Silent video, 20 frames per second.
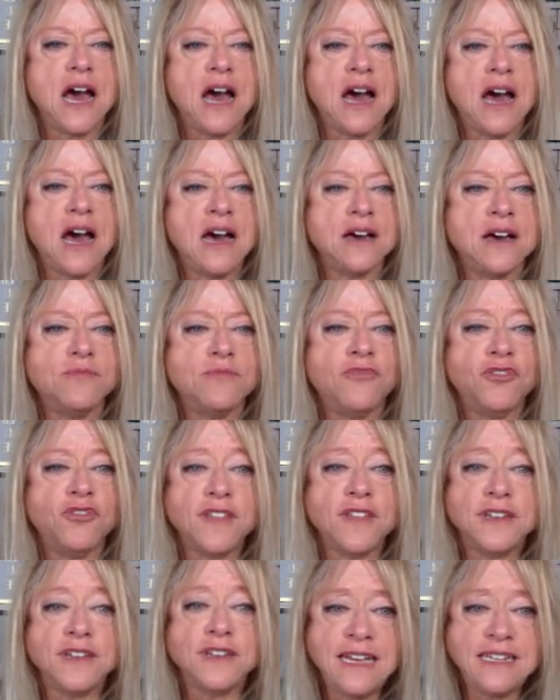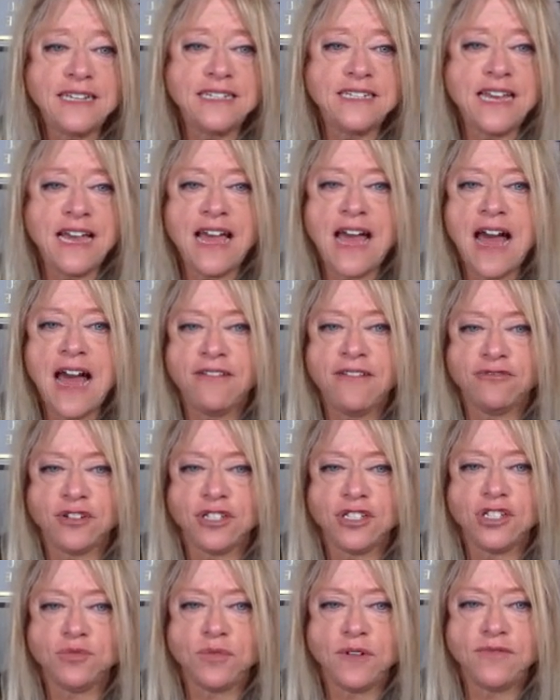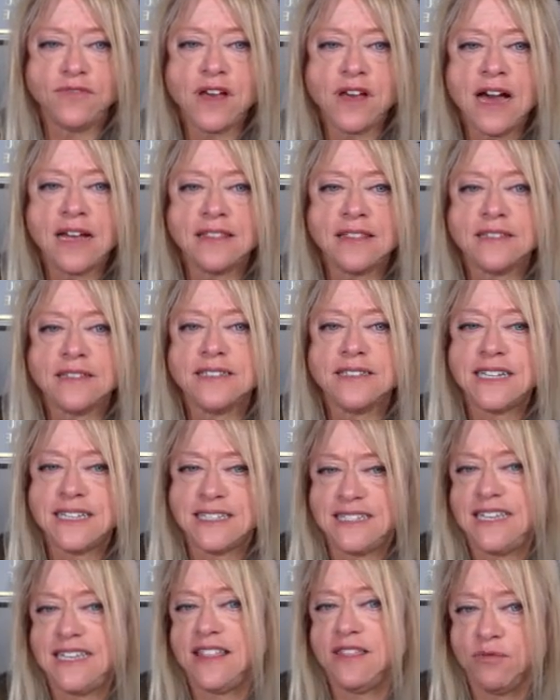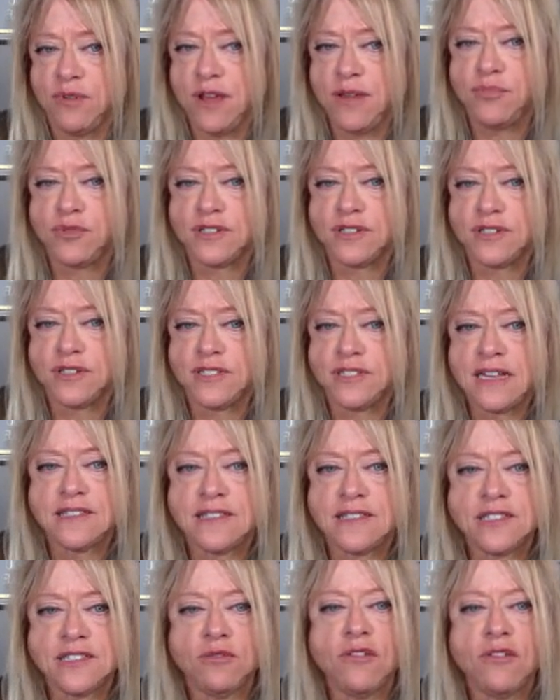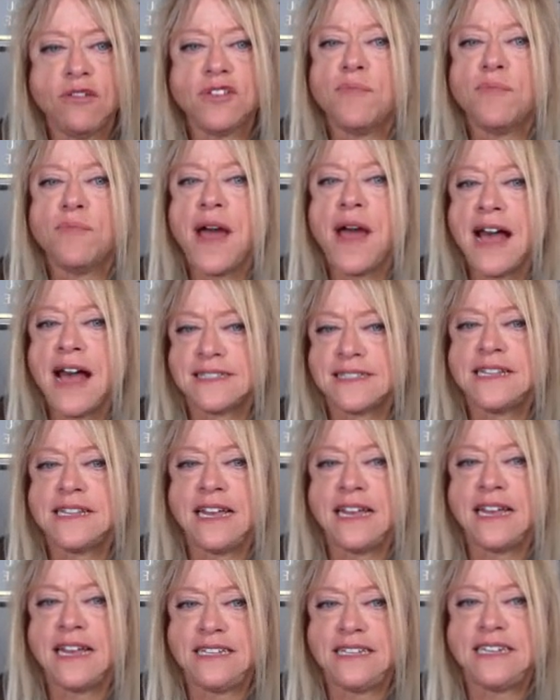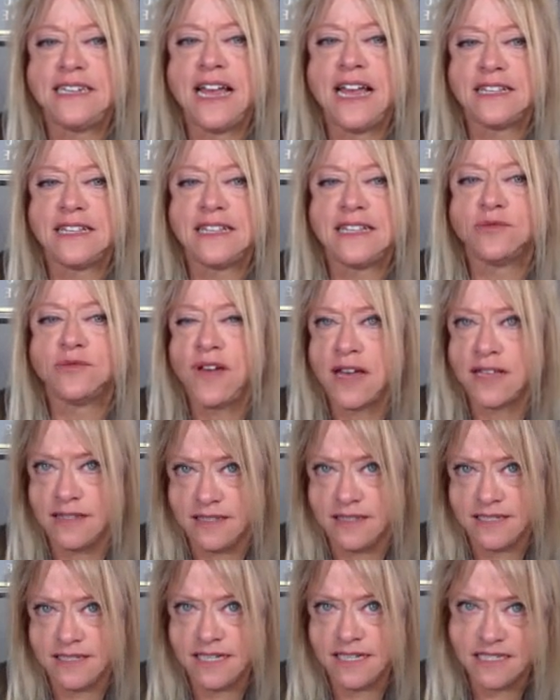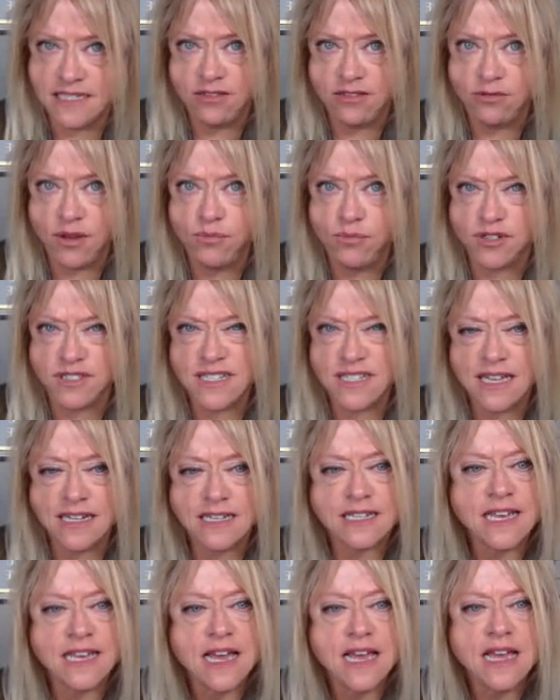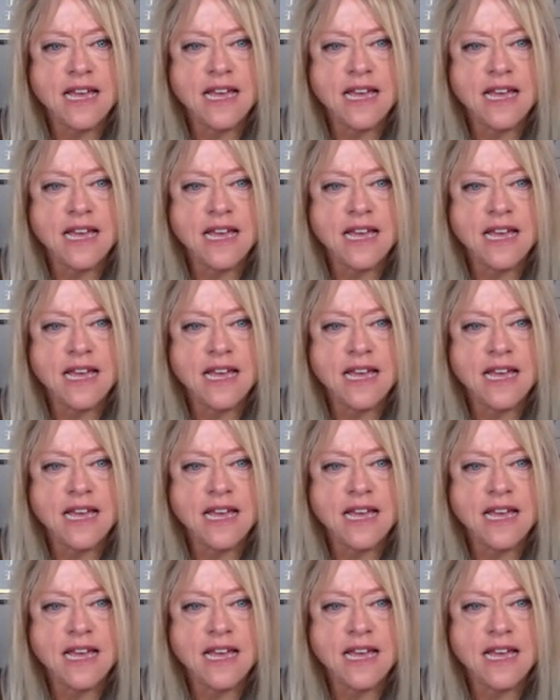For the 90-day average, we've got the 63%. So over the past 90 days, we've had 63%,